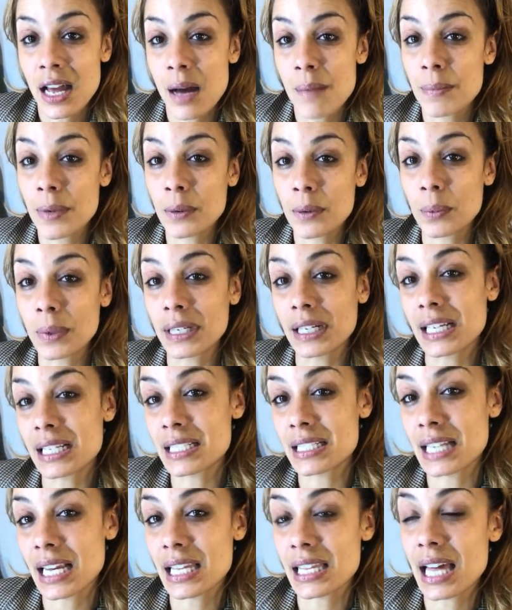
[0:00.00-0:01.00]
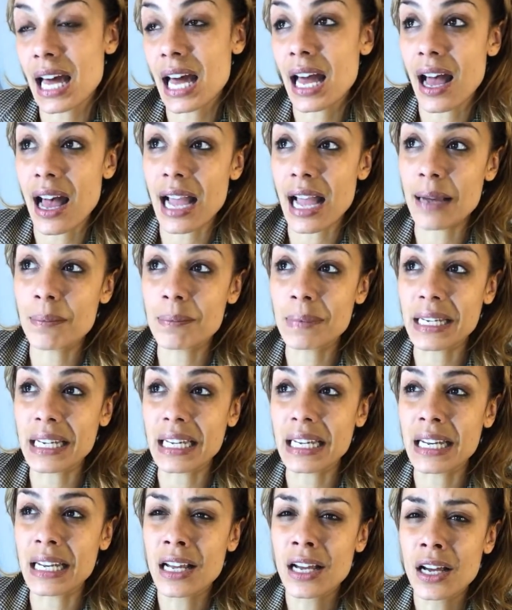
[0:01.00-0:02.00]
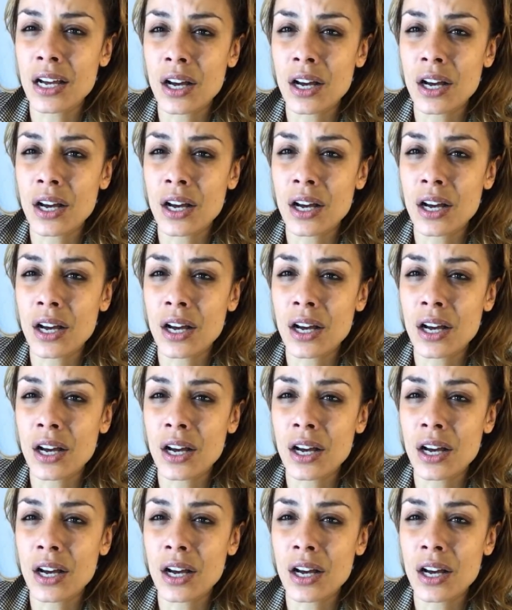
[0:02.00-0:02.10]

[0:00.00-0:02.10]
But when I say that, I mean